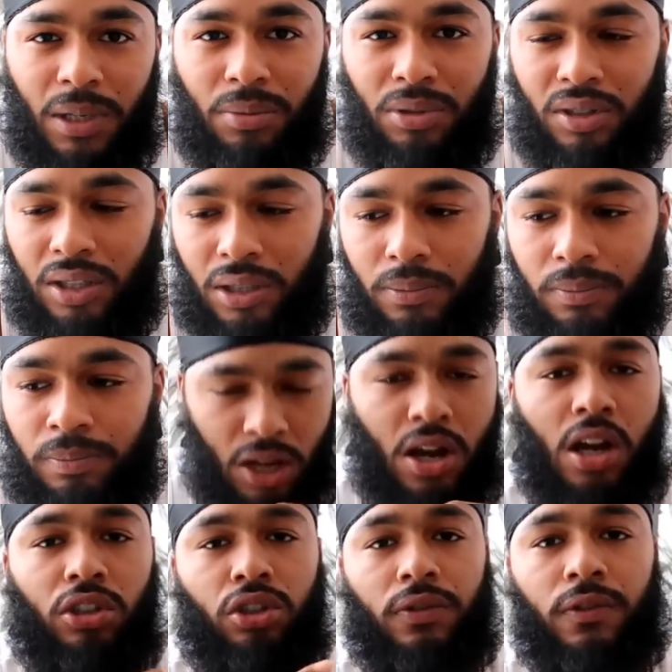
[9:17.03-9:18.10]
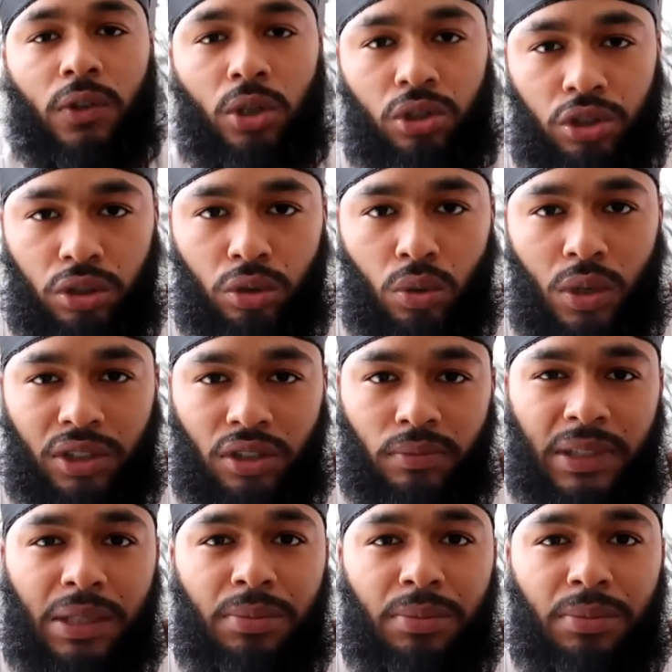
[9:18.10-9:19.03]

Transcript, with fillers: Maybe some controversial questions.